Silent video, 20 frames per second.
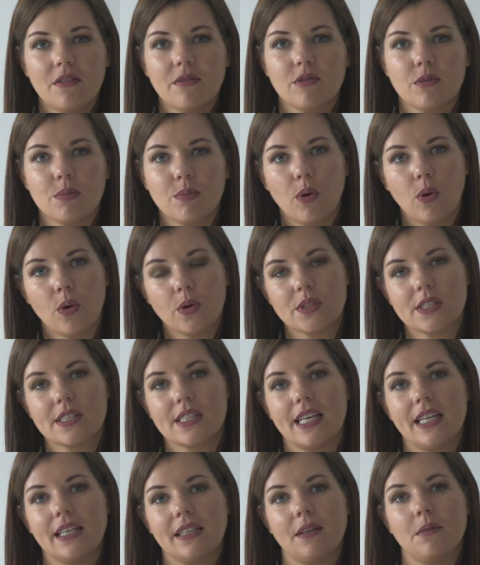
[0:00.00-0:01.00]
of
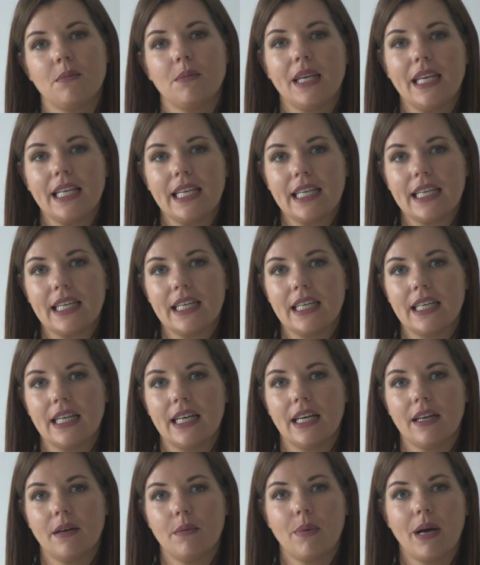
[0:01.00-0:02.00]
reports in the
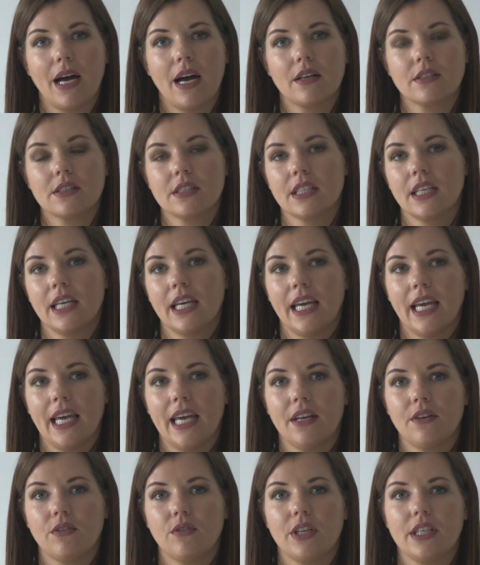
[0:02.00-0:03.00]
media about
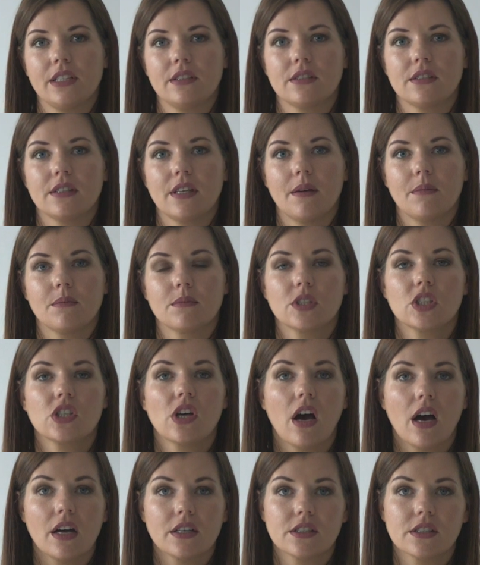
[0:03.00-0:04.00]
Henri's
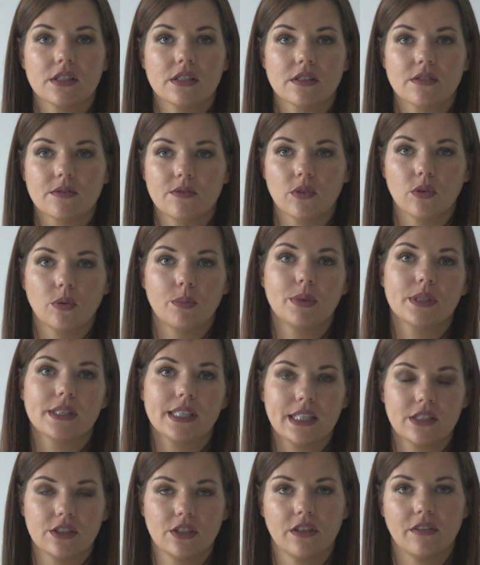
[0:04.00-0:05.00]
charges for
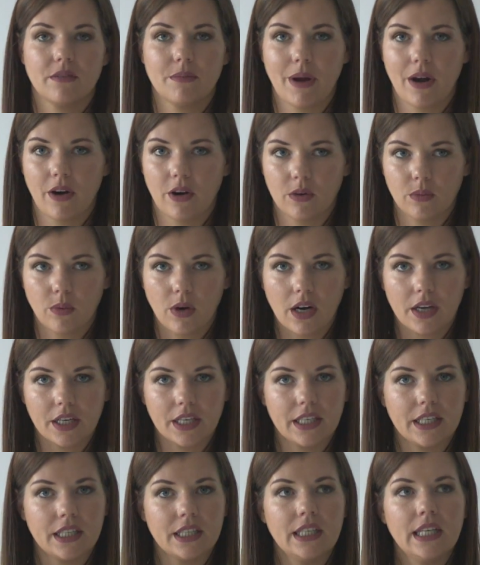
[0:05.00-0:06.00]
possession of
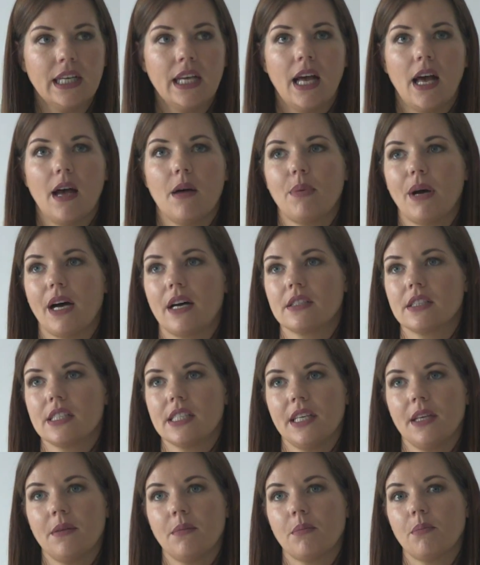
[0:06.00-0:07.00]
marijuana, about
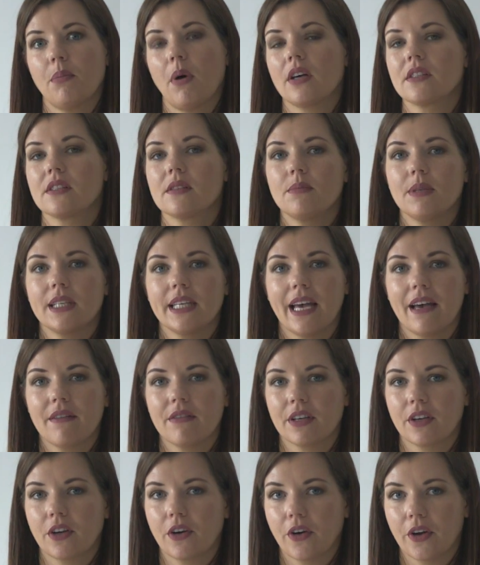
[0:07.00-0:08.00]
him possibly
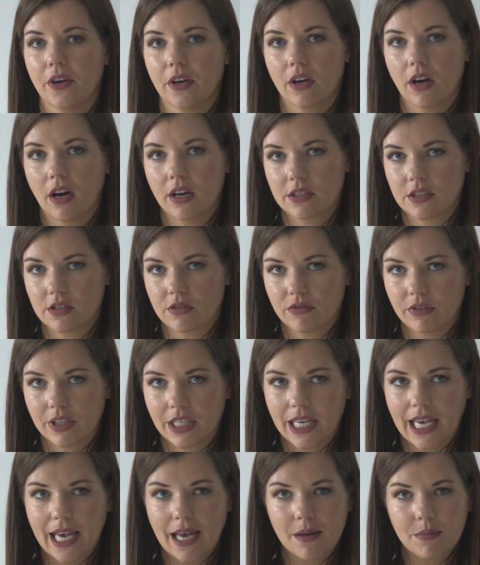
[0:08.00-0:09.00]
having gone to
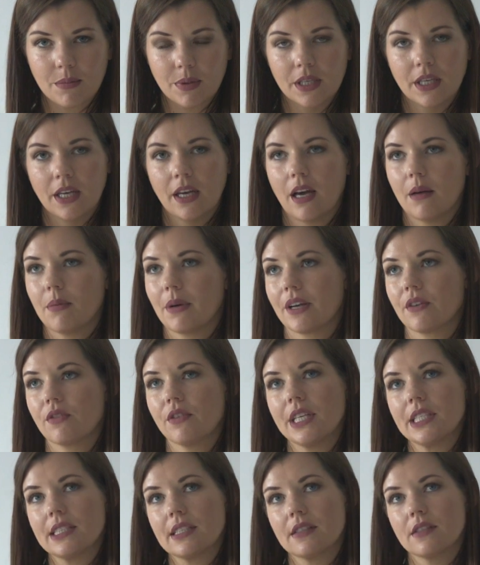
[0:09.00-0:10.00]
rehab, about
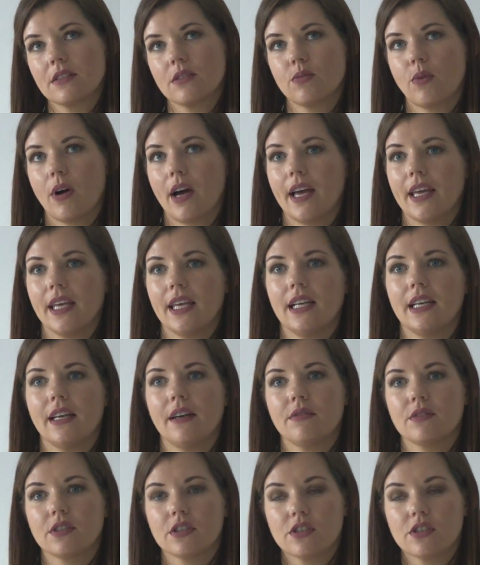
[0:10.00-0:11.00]
reasons why he left